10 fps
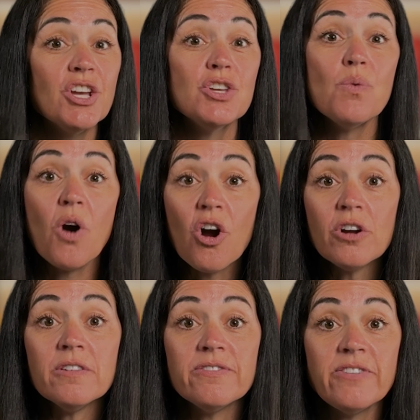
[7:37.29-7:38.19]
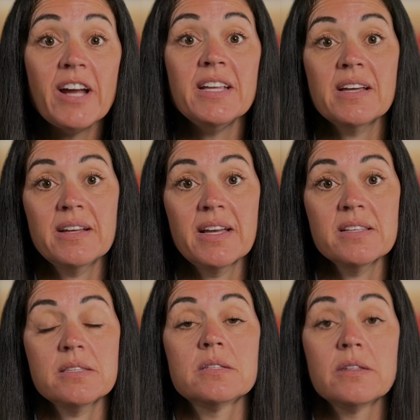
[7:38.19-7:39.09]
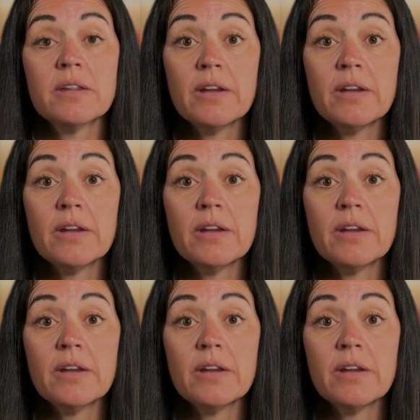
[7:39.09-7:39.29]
you aren't fighting against